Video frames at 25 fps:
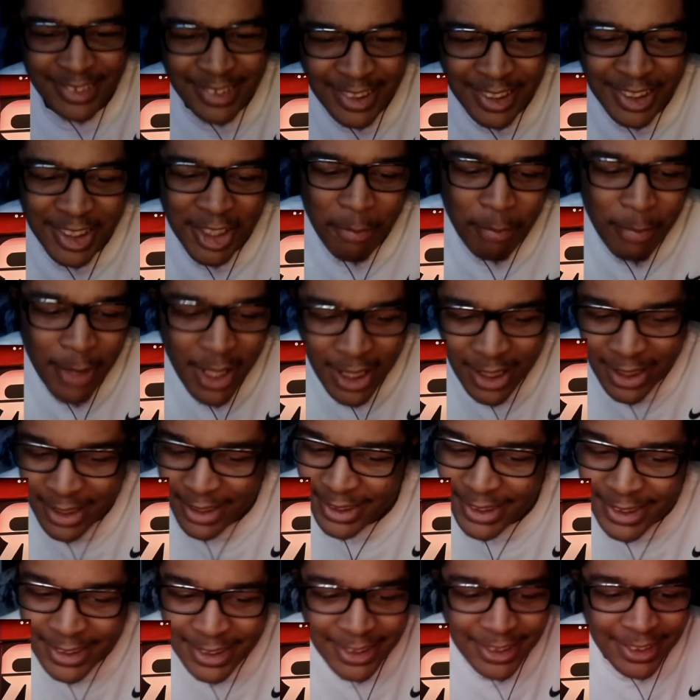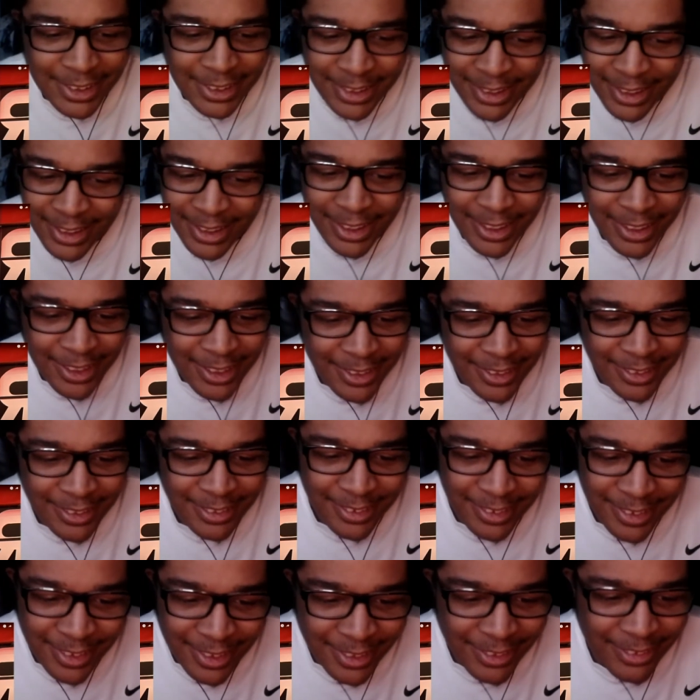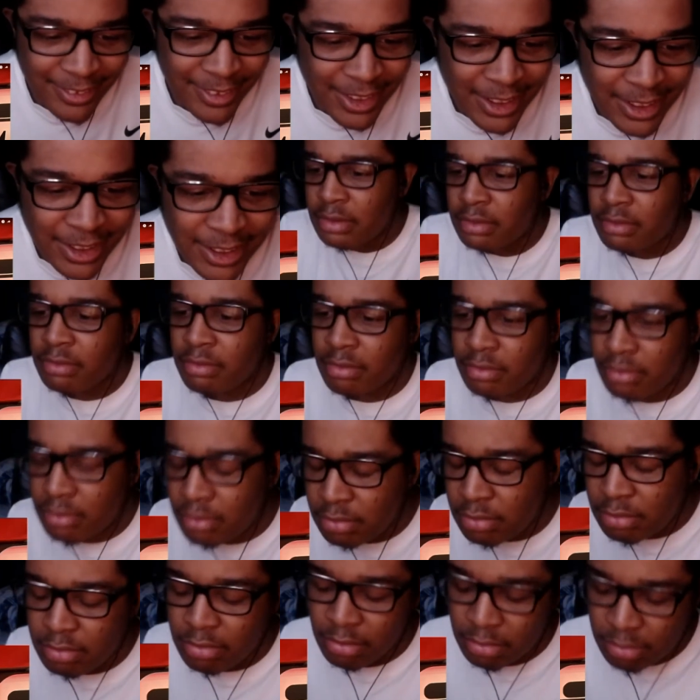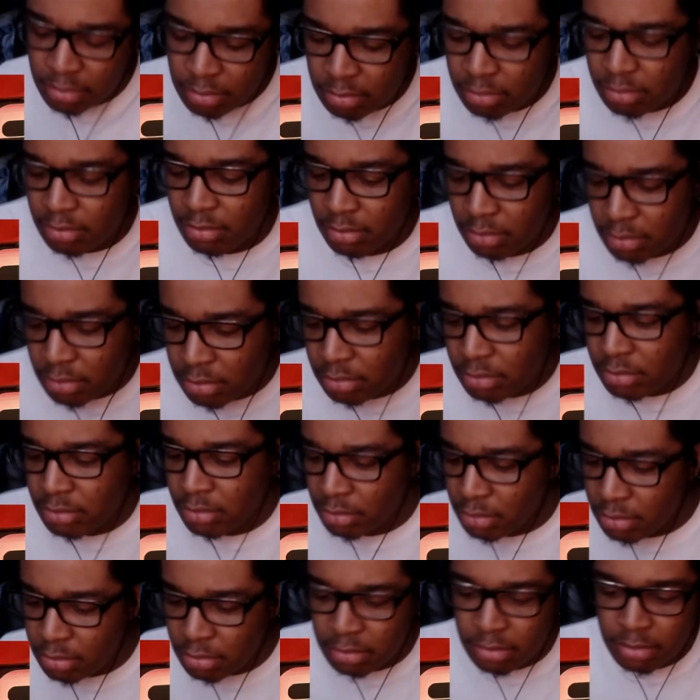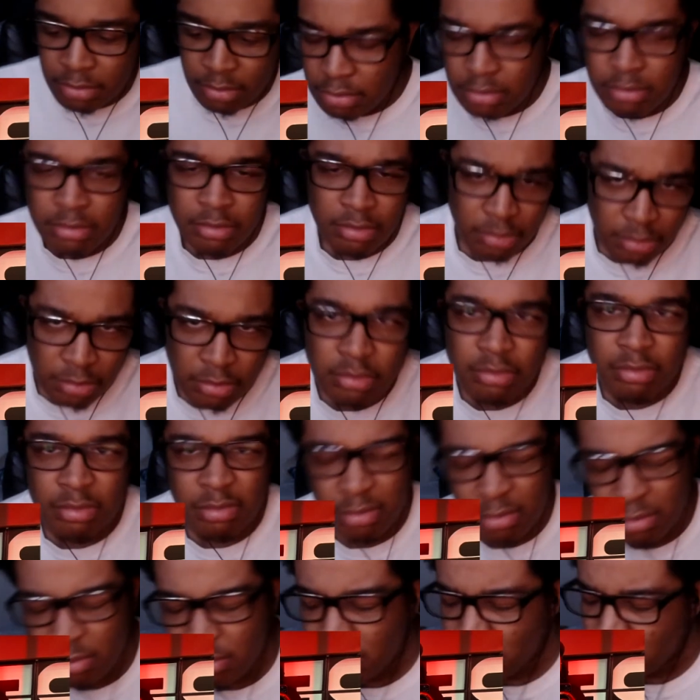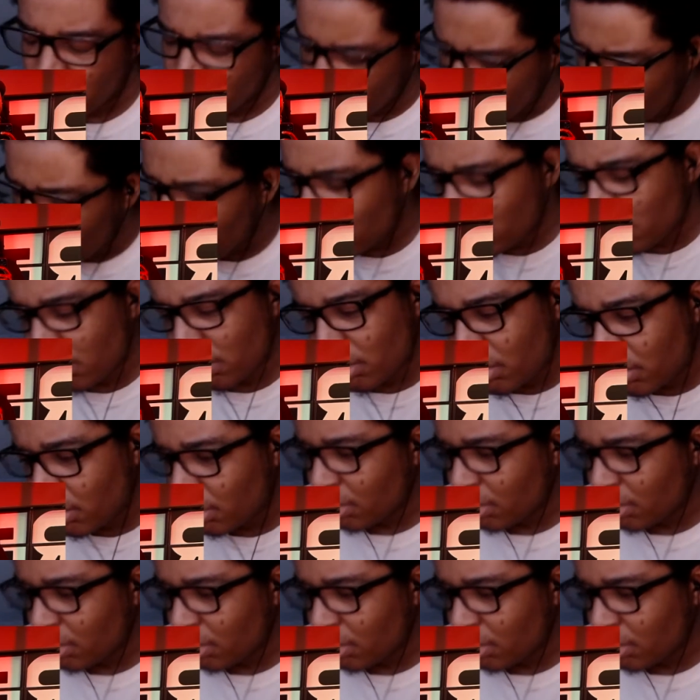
Man, he buying this shit. Hold on, kid. Back, I put my tongue out. I'm nasty.